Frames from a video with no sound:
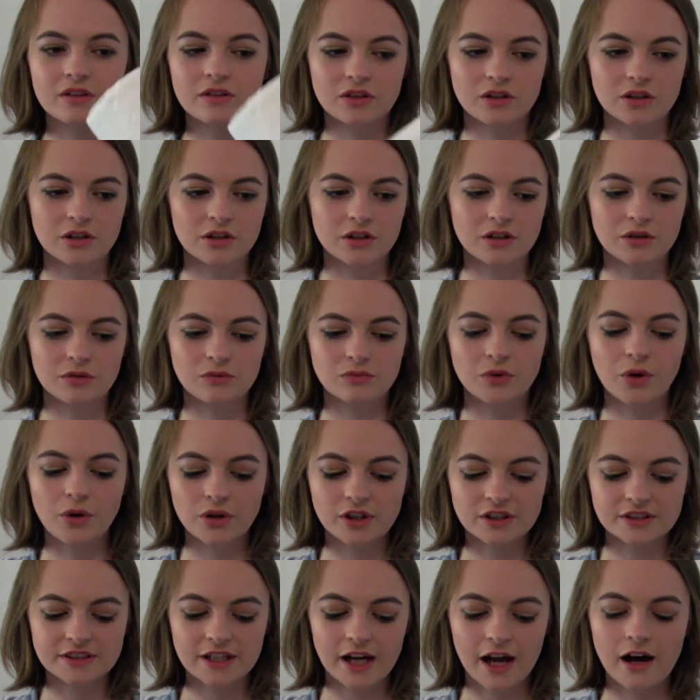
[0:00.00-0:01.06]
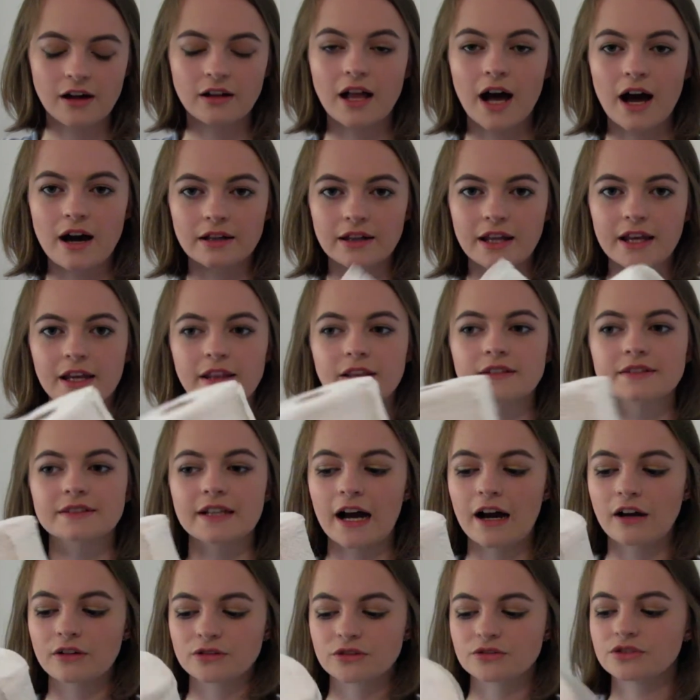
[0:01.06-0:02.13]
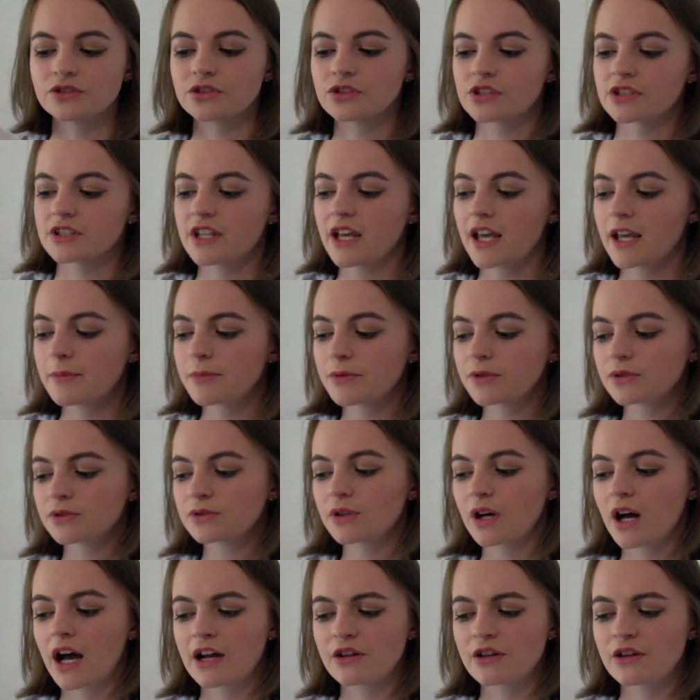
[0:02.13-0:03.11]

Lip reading: The roller towel, I lay this out onto the table.